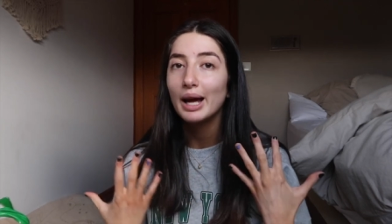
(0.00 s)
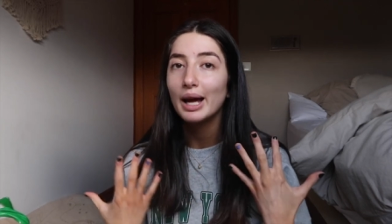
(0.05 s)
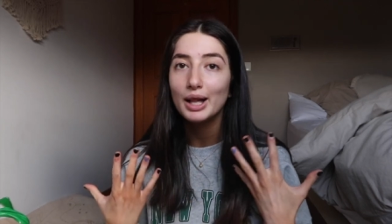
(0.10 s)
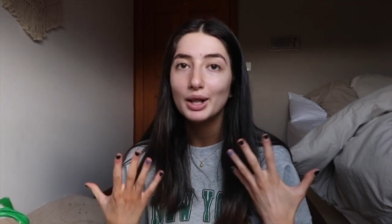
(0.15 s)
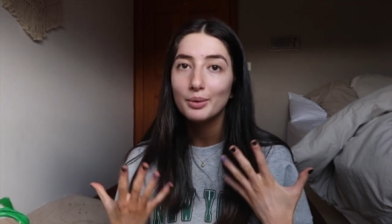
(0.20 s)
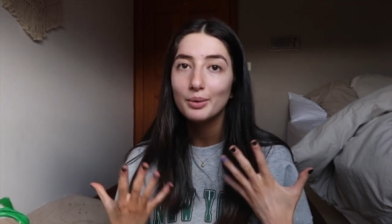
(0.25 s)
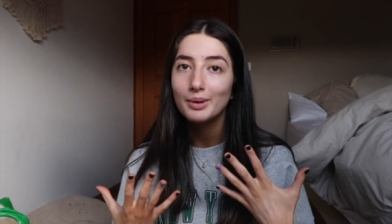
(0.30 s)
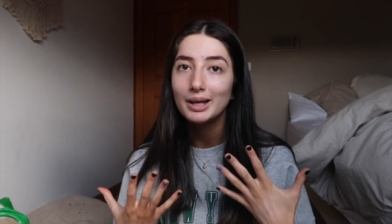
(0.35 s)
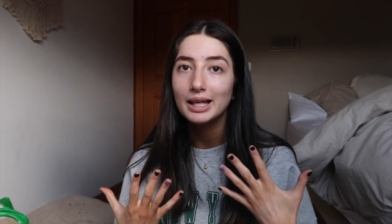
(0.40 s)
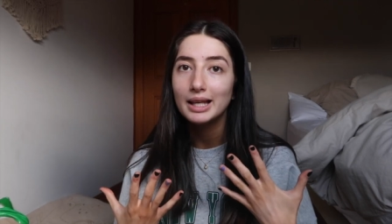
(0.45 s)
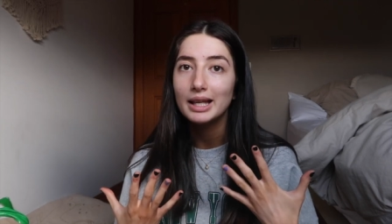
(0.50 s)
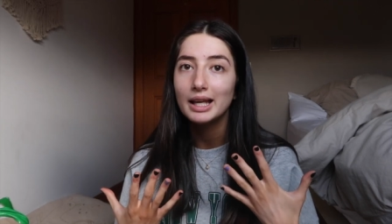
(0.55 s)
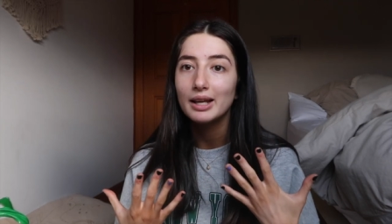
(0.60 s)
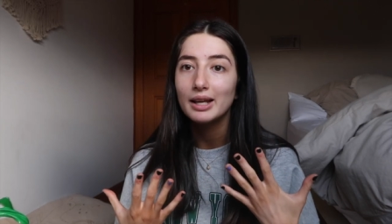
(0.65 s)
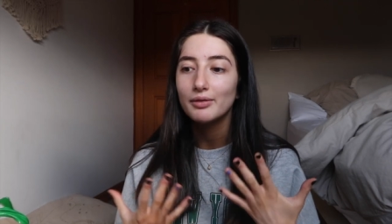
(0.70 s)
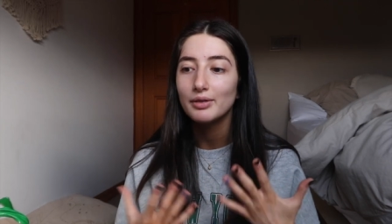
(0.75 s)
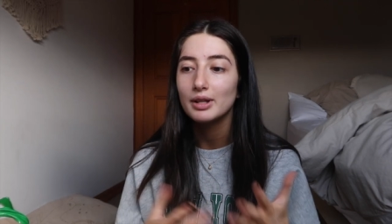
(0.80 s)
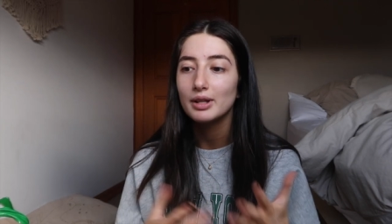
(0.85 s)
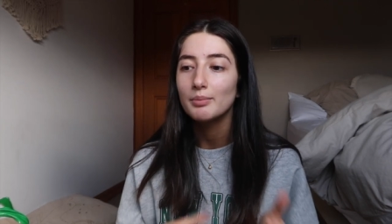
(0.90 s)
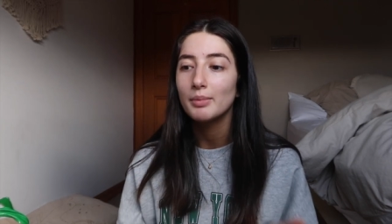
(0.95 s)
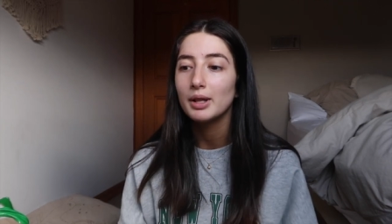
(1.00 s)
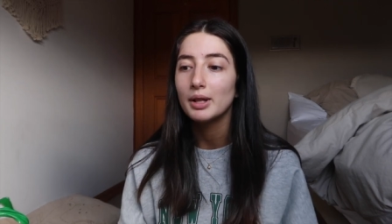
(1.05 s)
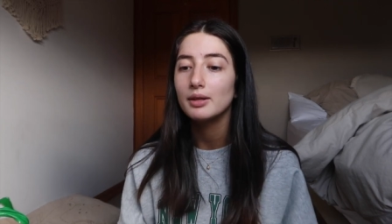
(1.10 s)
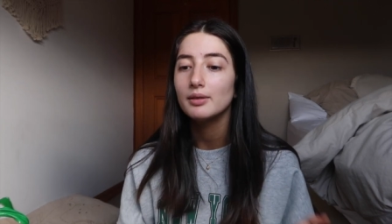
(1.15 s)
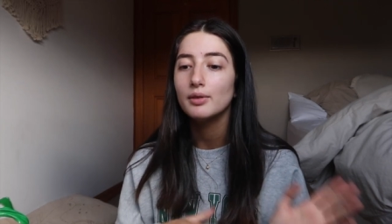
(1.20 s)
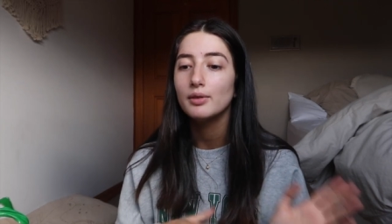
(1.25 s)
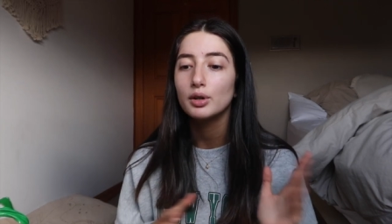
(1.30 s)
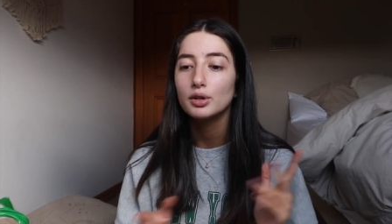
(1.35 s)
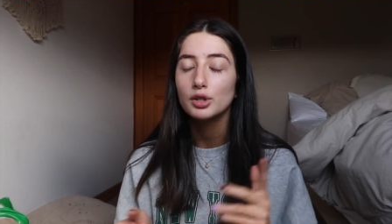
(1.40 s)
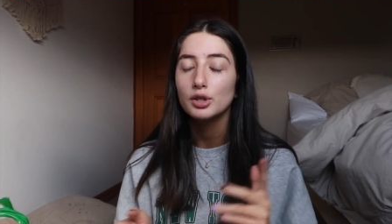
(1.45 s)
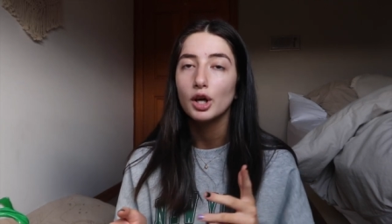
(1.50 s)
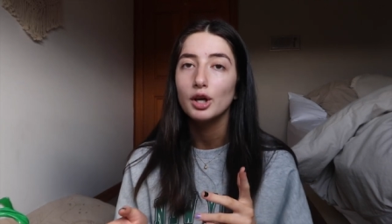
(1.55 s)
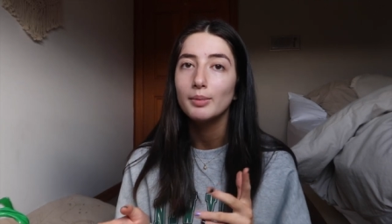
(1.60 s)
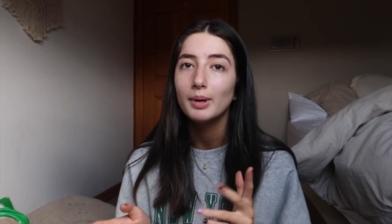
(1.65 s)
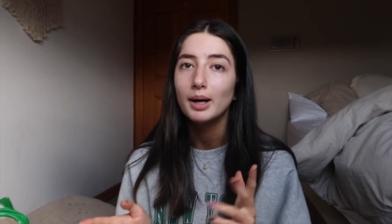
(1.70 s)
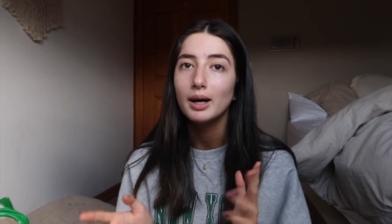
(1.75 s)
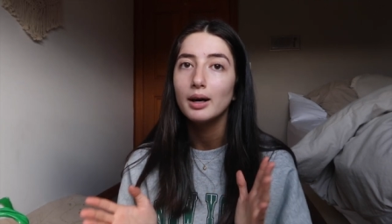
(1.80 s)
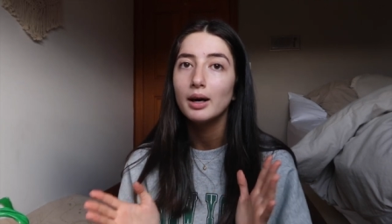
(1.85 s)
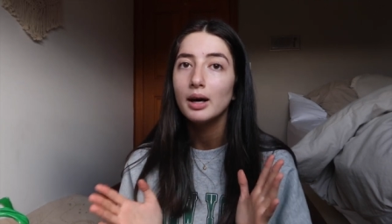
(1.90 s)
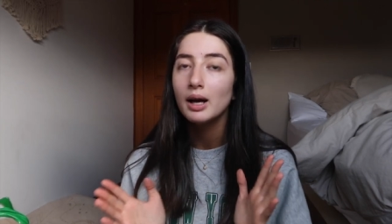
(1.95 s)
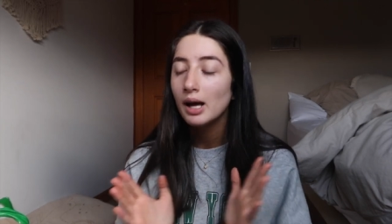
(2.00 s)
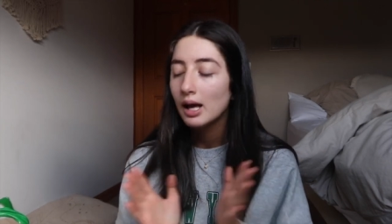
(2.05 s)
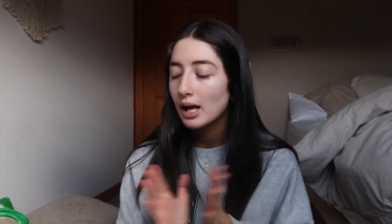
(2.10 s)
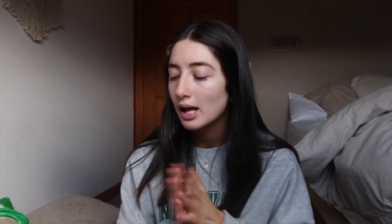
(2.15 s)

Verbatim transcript: Halloweeny for the month of October